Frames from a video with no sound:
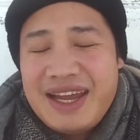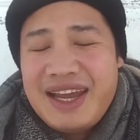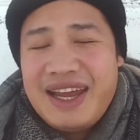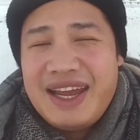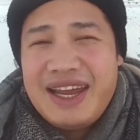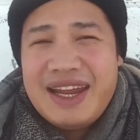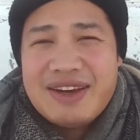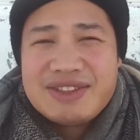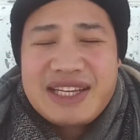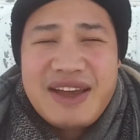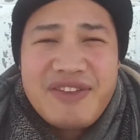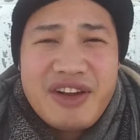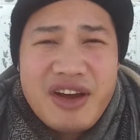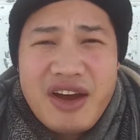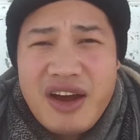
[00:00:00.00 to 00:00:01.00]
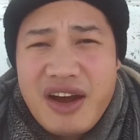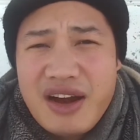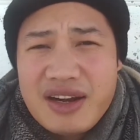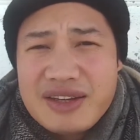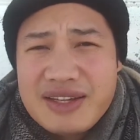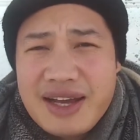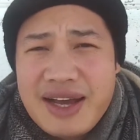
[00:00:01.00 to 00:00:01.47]
and I was having a
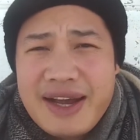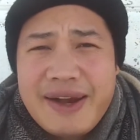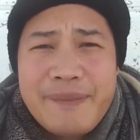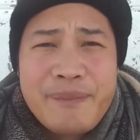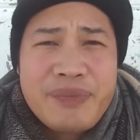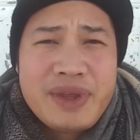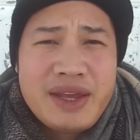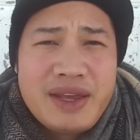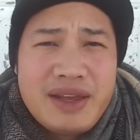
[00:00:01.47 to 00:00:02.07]
hard time